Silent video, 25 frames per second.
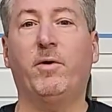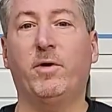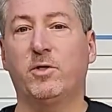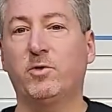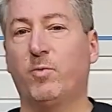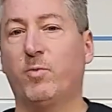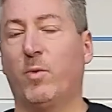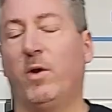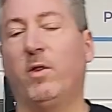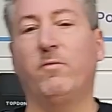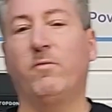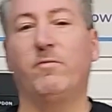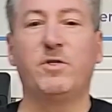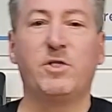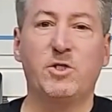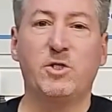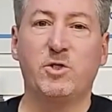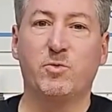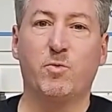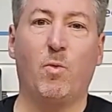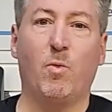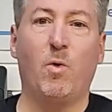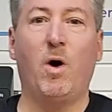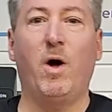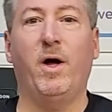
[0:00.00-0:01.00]
It's one of the
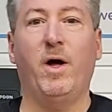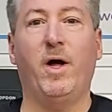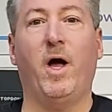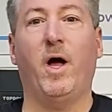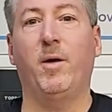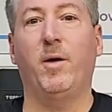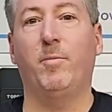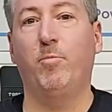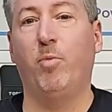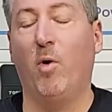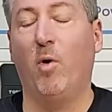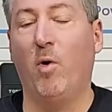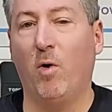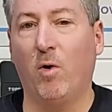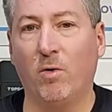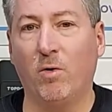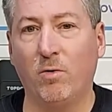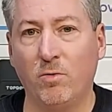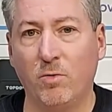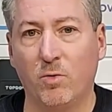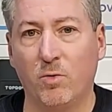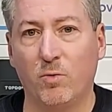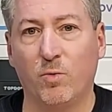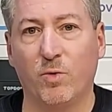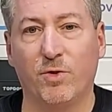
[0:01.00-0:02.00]
reasons why I
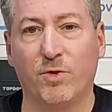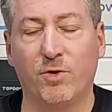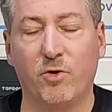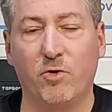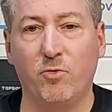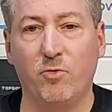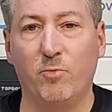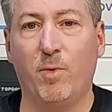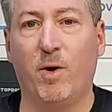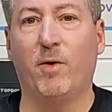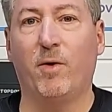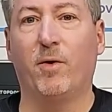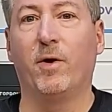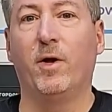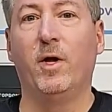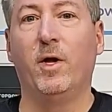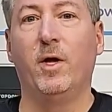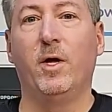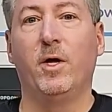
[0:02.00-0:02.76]
partnered with QMerit.